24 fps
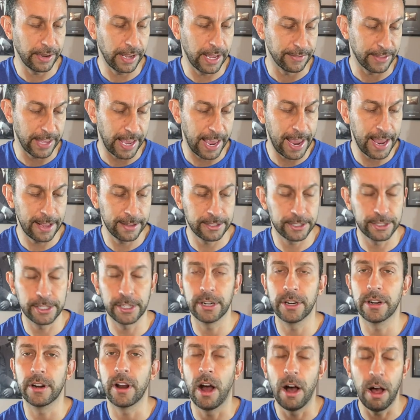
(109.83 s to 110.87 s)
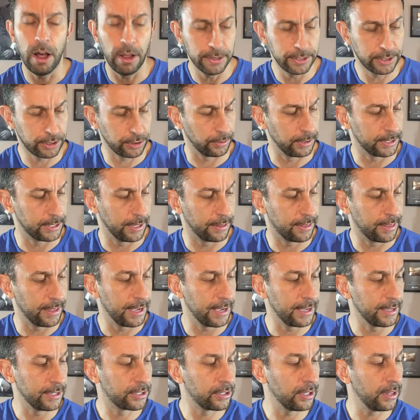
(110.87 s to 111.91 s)
you got the answer, all sorts of
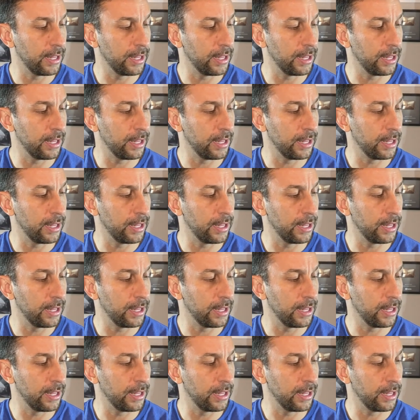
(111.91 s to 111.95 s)
things.